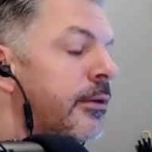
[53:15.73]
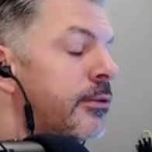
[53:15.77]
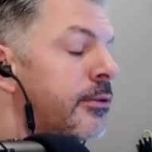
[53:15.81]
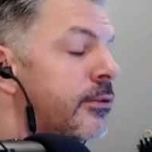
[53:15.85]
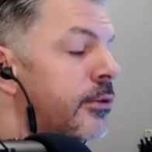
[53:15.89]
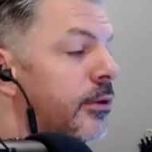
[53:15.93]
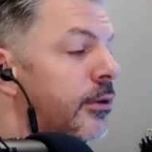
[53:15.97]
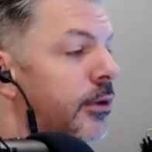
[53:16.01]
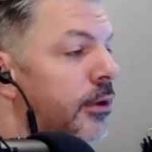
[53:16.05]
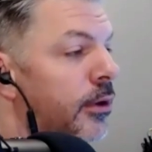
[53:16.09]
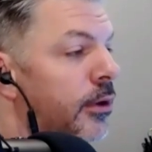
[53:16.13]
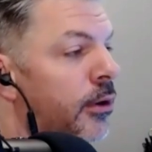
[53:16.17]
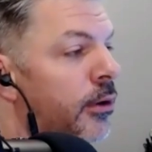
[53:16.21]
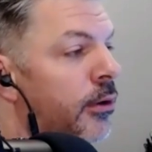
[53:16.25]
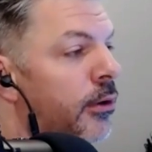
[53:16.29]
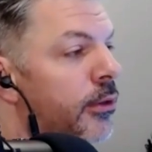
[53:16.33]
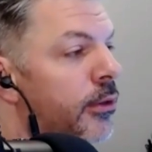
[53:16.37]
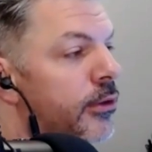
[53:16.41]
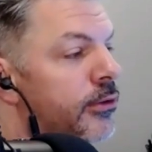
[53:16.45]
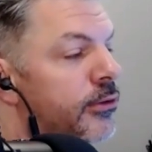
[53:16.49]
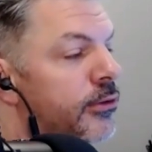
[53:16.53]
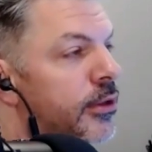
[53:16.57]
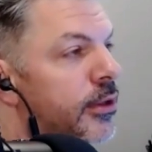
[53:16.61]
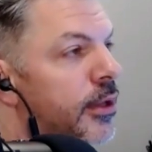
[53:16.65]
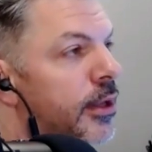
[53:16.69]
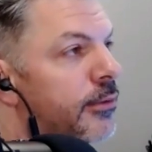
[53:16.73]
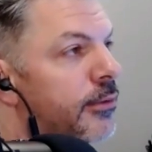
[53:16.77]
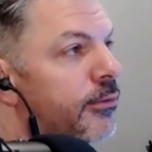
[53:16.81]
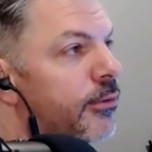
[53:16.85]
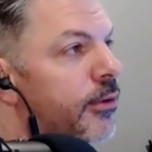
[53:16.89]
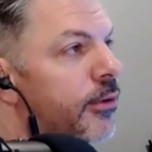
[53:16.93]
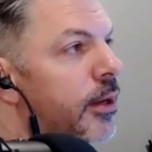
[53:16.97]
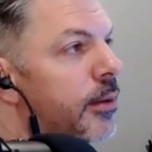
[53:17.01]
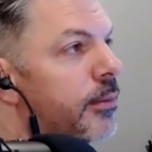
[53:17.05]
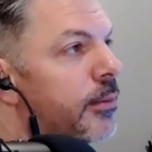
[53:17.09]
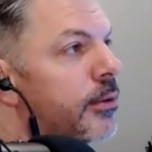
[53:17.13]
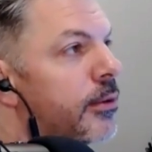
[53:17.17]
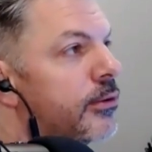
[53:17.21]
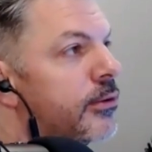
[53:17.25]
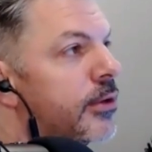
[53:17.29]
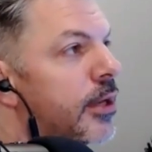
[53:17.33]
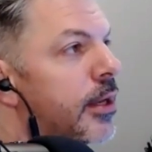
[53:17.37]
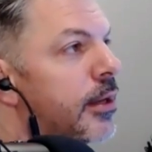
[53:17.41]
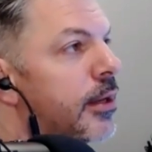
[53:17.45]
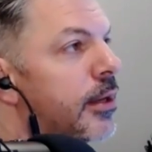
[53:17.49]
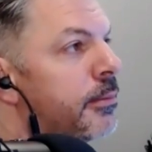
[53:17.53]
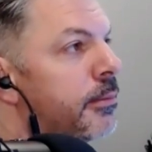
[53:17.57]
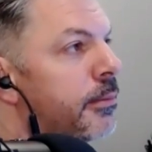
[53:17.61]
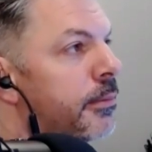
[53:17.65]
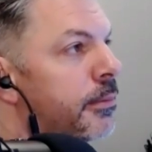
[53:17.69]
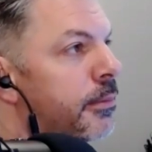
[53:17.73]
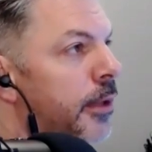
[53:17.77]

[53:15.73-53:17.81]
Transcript: So all that's in that frame is a